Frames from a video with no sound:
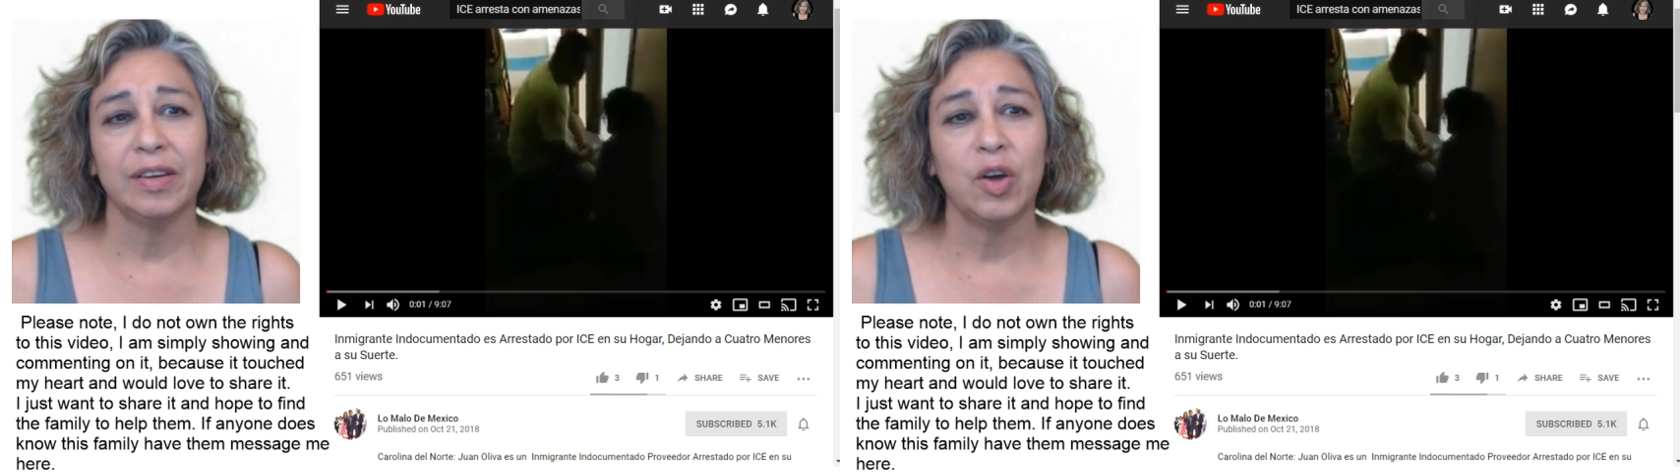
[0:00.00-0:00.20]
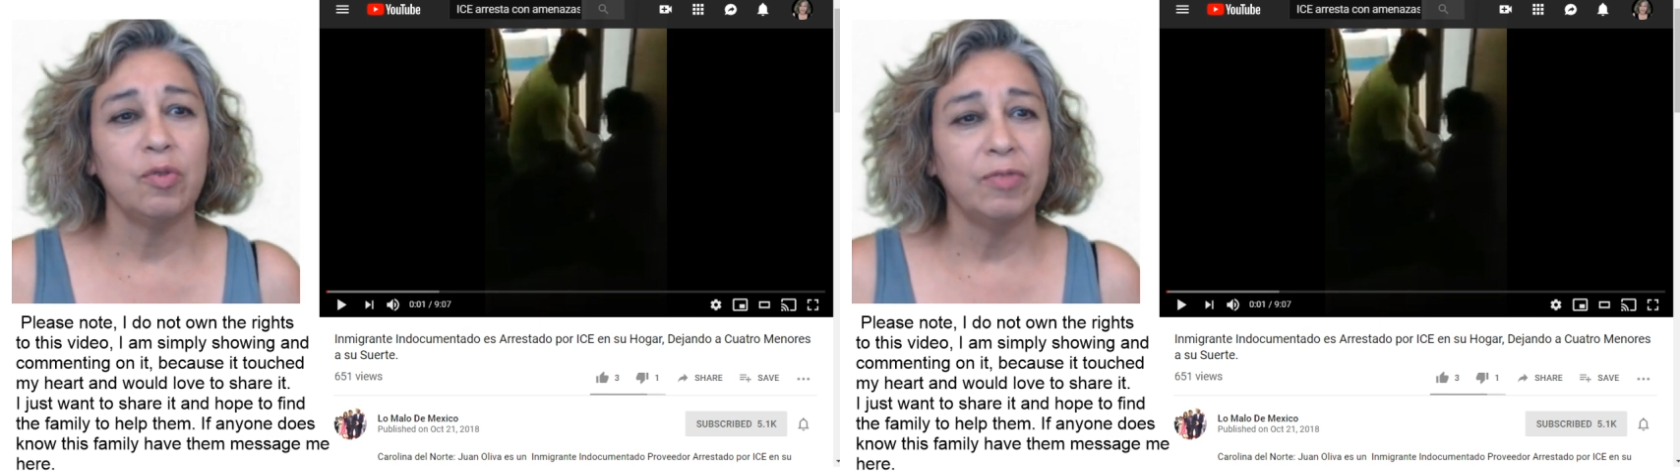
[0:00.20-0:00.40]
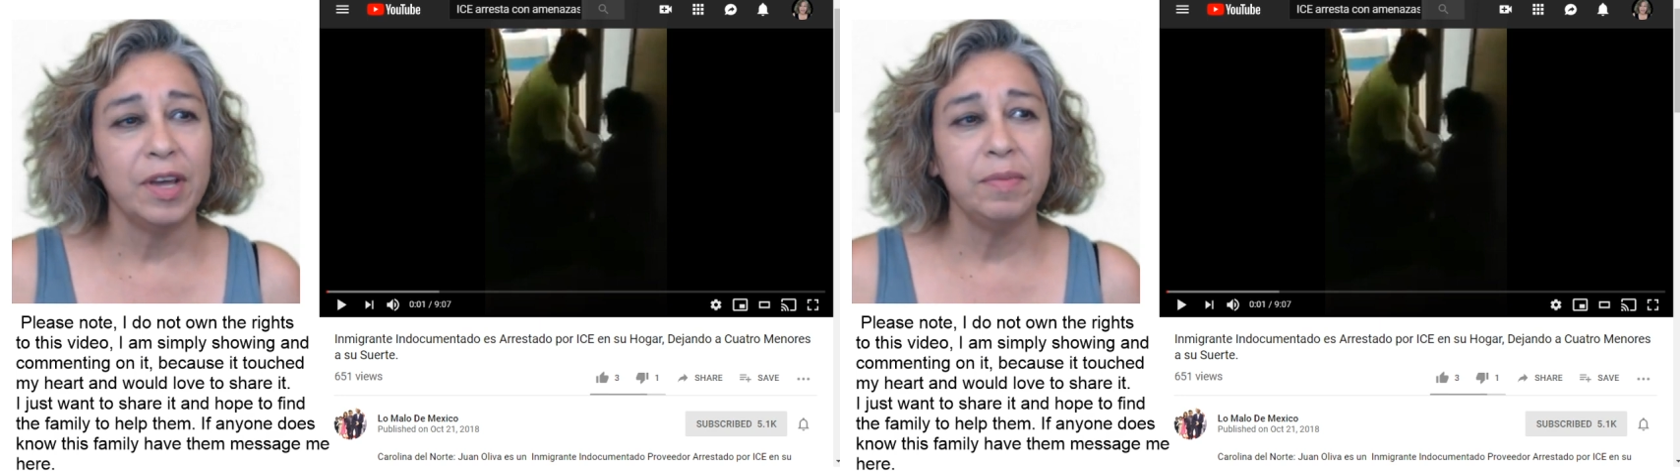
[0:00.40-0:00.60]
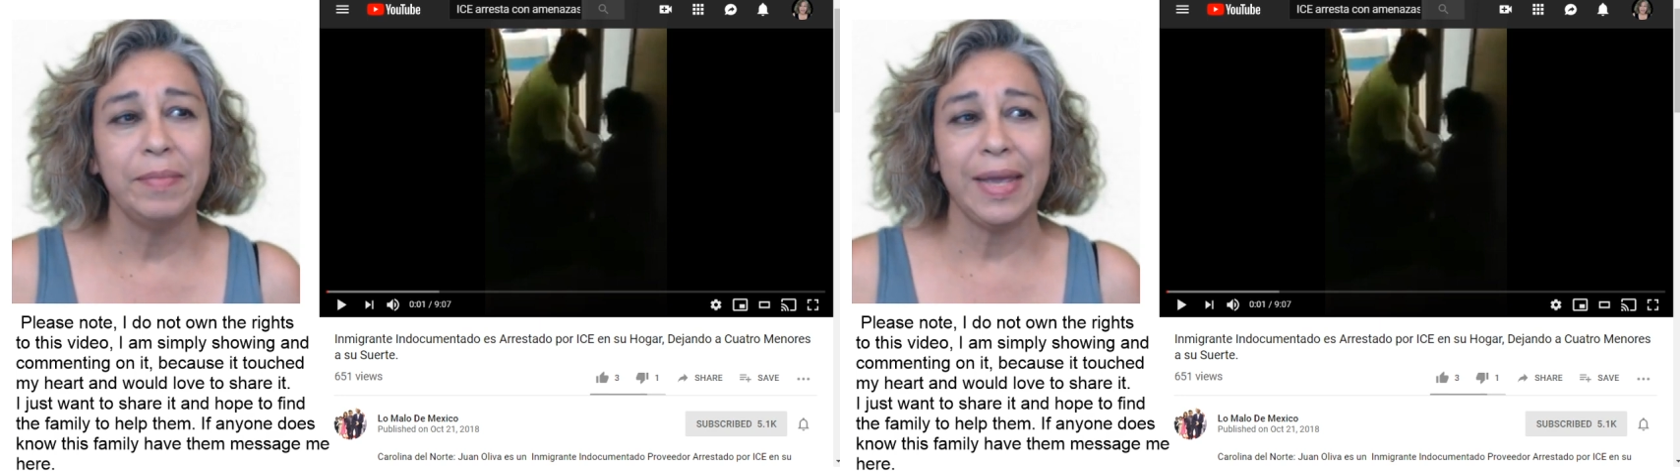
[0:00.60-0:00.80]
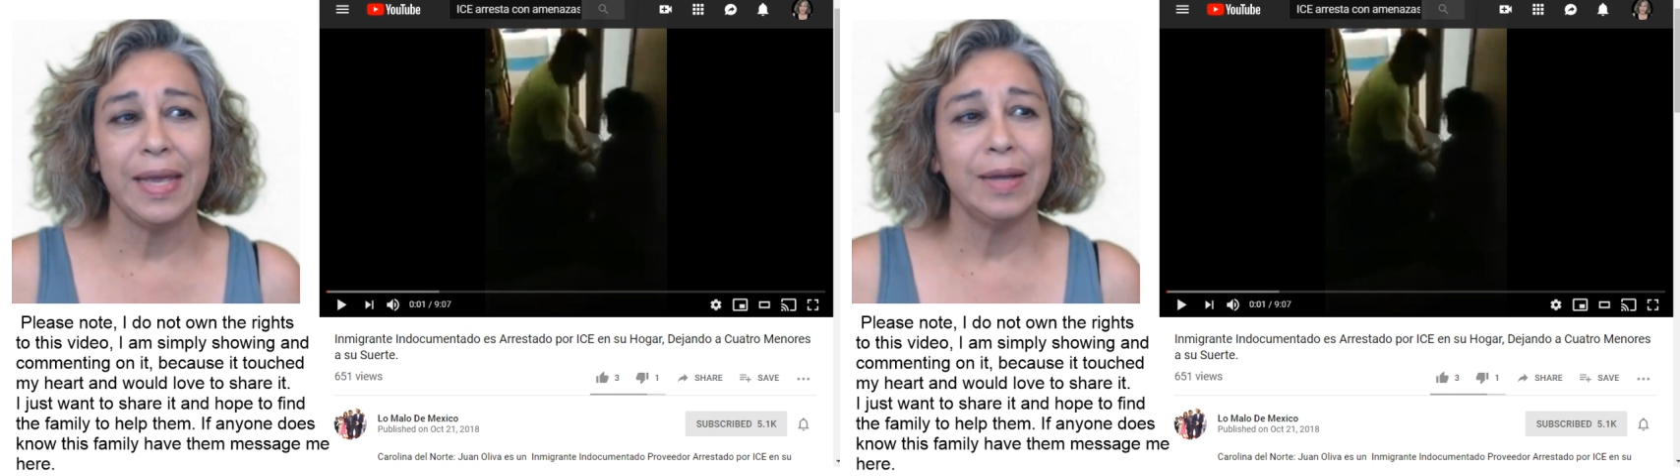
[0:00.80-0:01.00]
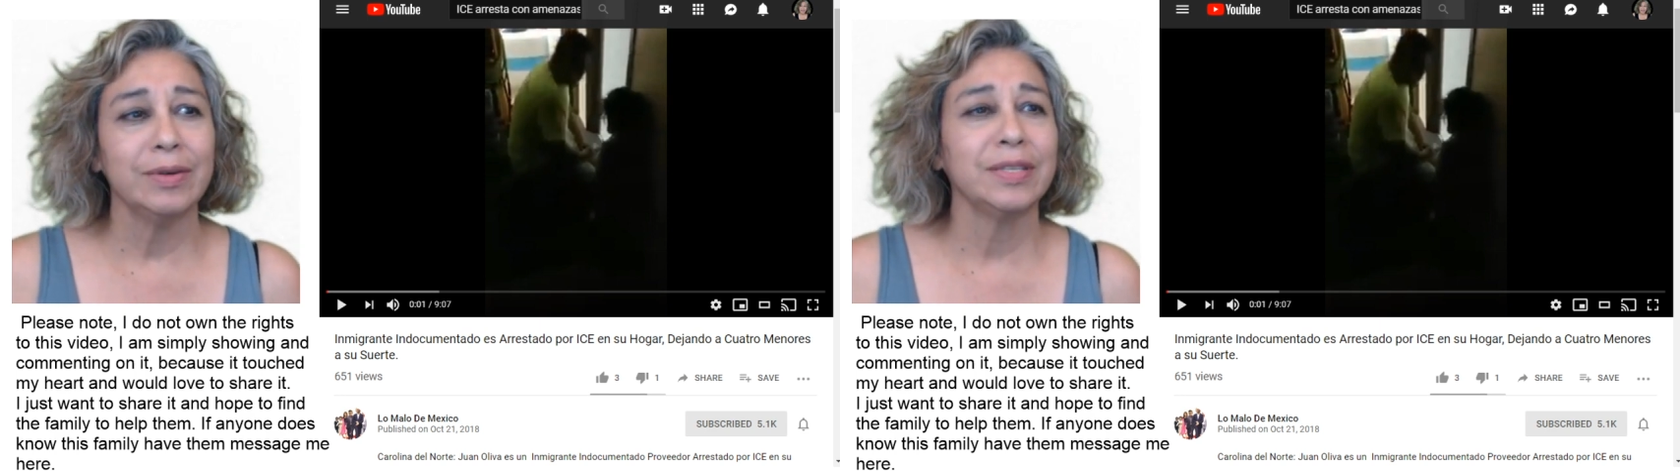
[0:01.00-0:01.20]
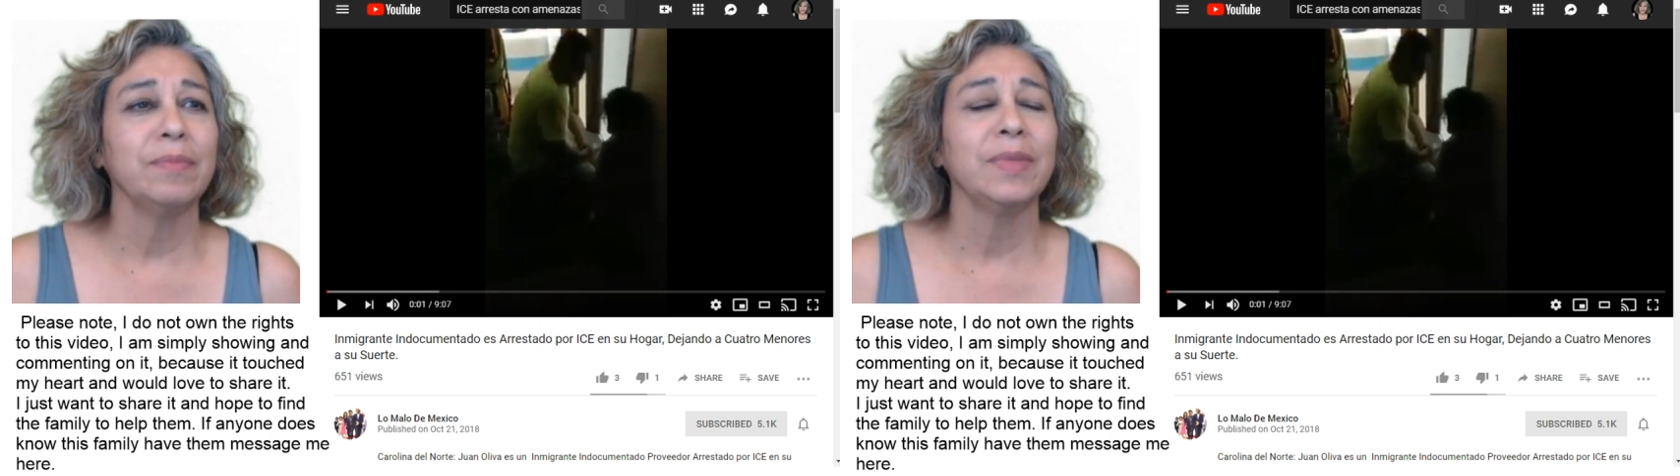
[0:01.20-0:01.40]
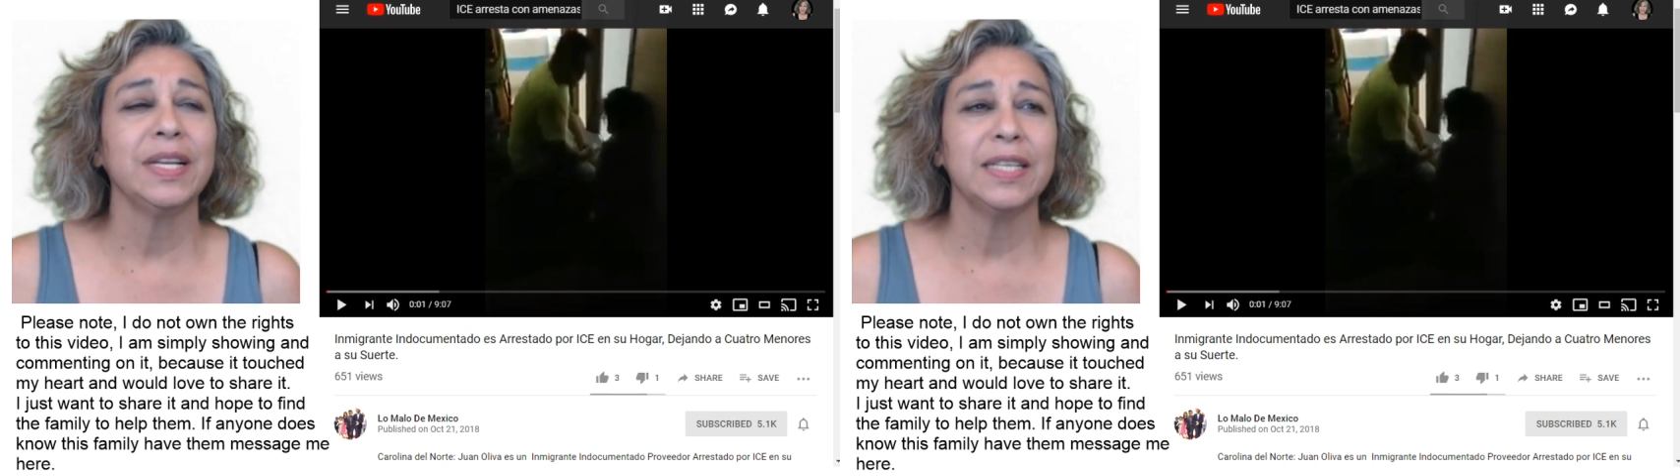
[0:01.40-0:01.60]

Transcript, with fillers: GoFundMe or something